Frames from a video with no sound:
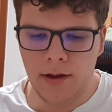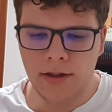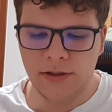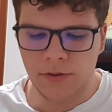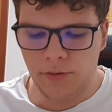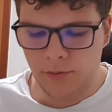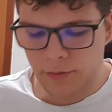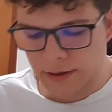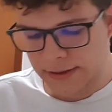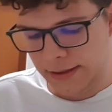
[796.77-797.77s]
So
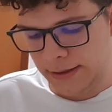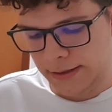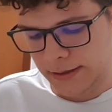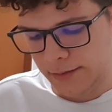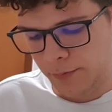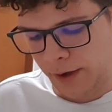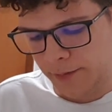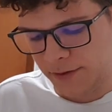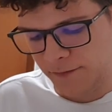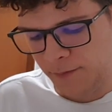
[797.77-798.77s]
this is
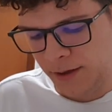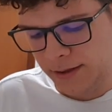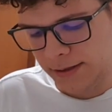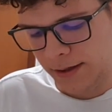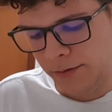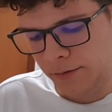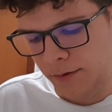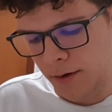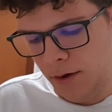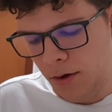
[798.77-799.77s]
Pipes of Peace, and
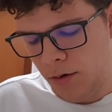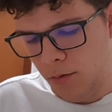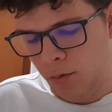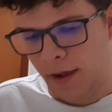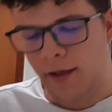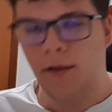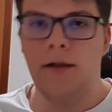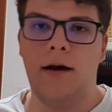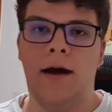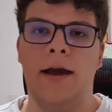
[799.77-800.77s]

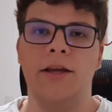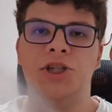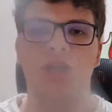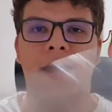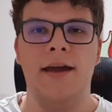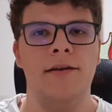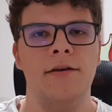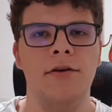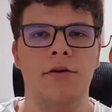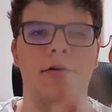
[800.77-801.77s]
while I chat
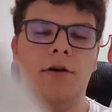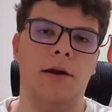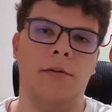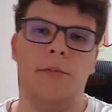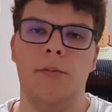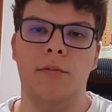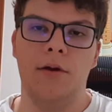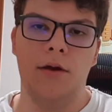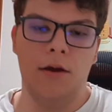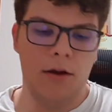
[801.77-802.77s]
here, I'm
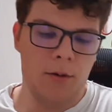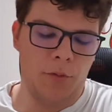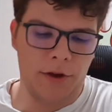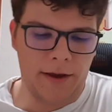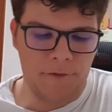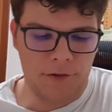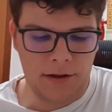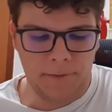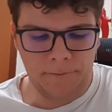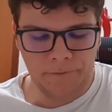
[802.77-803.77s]
putting
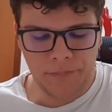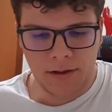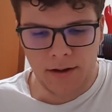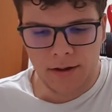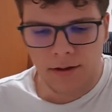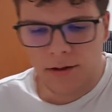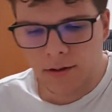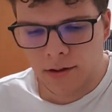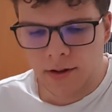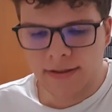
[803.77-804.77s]
everything
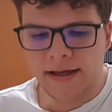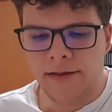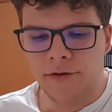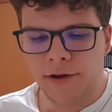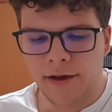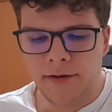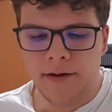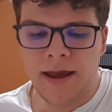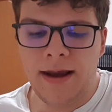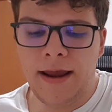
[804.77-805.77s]
together again.
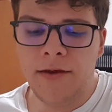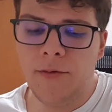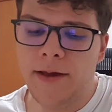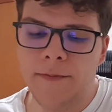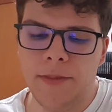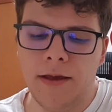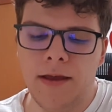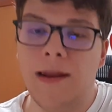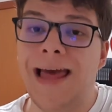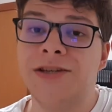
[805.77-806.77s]
And anyway,
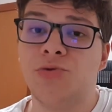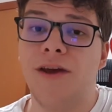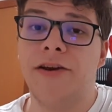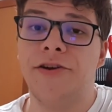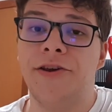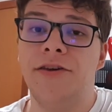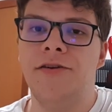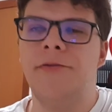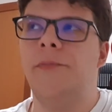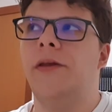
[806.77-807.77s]
last record
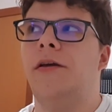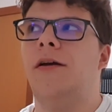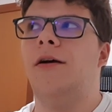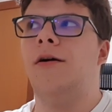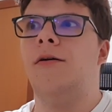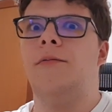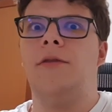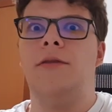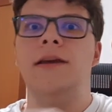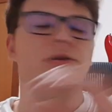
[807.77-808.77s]
here,
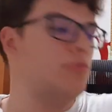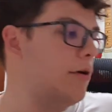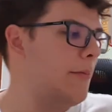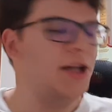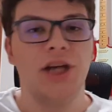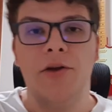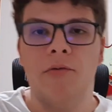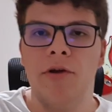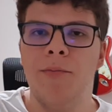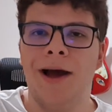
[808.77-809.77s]
these were my
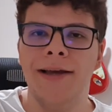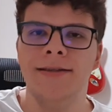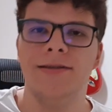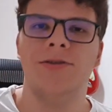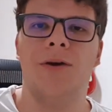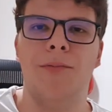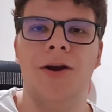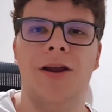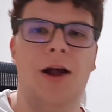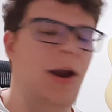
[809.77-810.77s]
January buys, so I
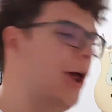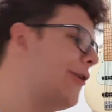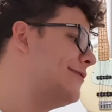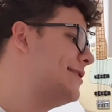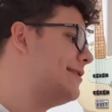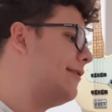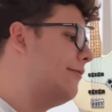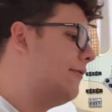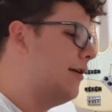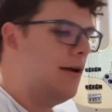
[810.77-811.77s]
bought a lot of stuff,
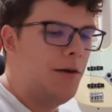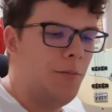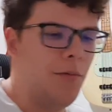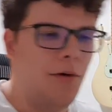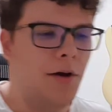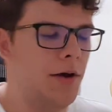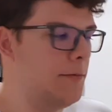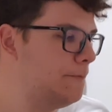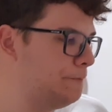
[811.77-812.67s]
but